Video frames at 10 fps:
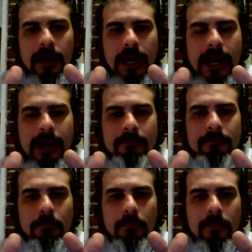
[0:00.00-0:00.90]
uh,
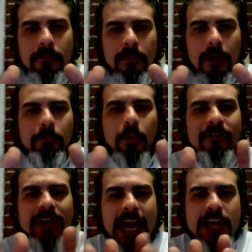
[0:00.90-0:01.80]

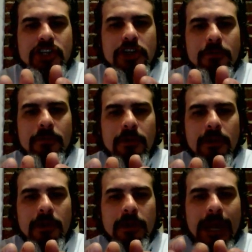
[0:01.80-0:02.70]
abbreviation,
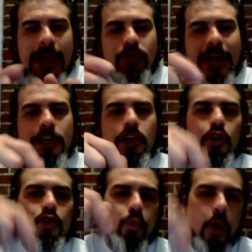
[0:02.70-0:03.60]
and try to
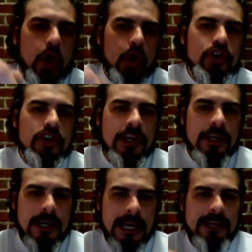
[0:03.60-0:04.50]
use words
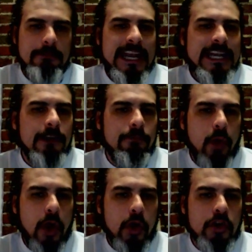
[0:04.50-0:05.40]
and the meaning of
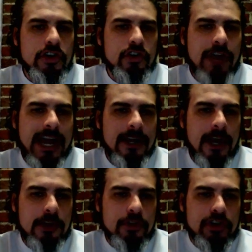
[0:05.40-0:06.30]
words to try to
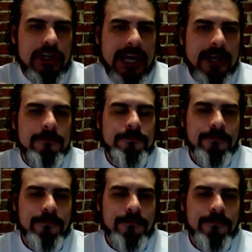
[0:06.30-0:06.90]
understand